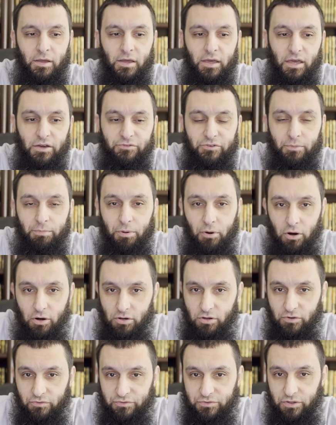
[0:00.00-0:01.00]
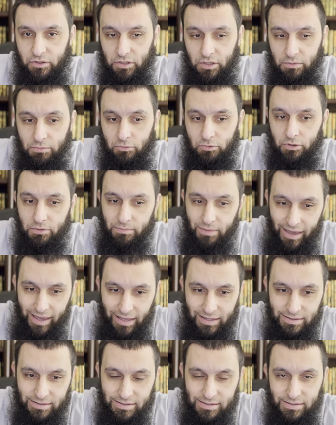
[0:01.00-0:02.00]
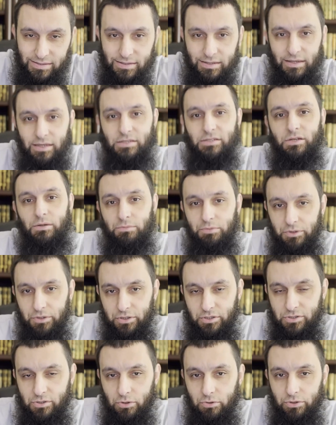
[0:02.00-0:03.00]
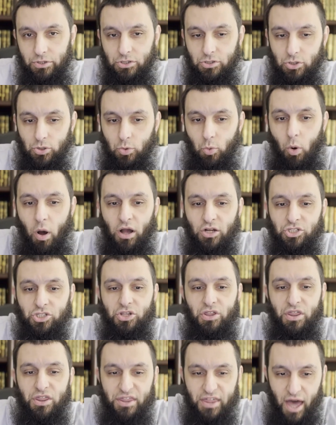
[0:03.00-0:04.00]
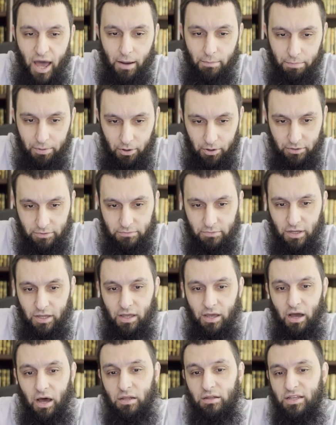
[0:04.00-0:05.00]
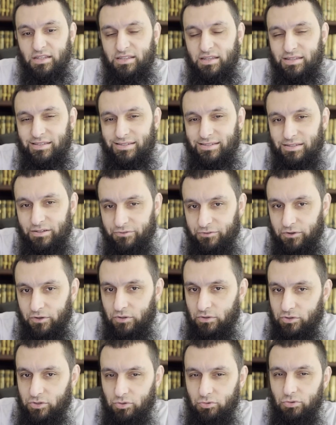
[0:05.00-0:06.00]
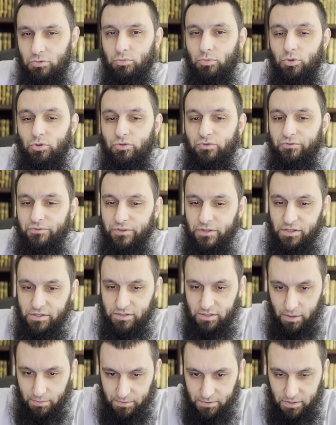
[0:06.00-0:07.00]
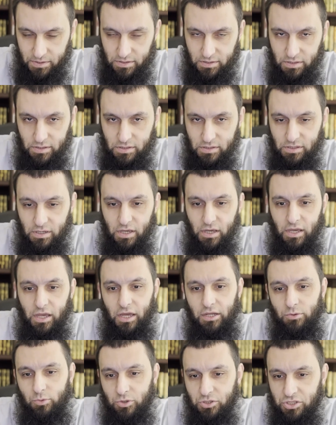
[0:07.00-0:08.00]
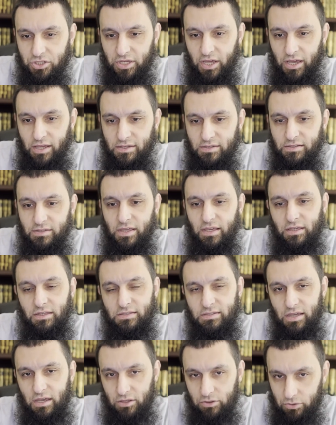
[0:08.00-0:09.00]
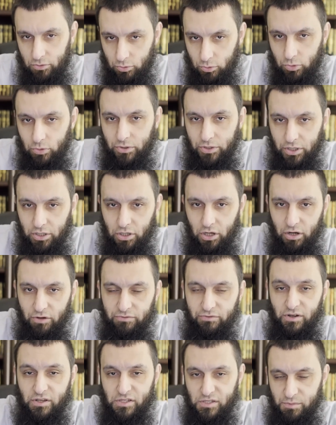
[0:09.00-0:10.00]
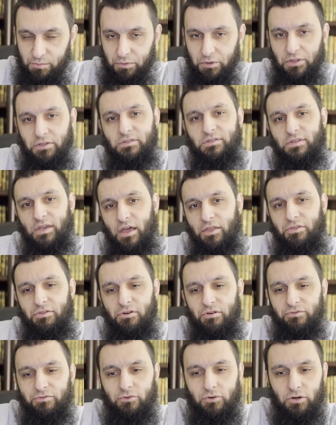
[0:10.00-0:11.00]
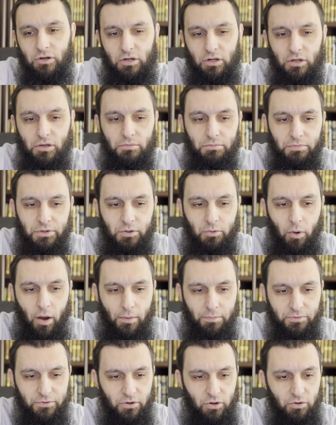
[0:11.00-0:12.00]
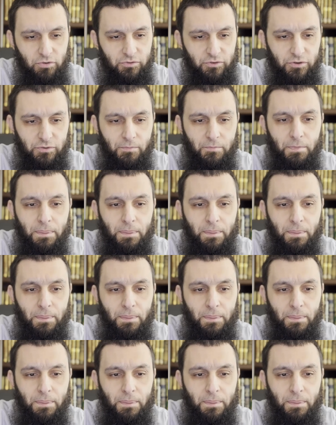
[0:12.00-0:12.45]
If a part of the limb remains, it's obligatory to wash that part, unless it's difficult to remove these substances, in which case they can take the ruling of a splint and therefore be wiped over.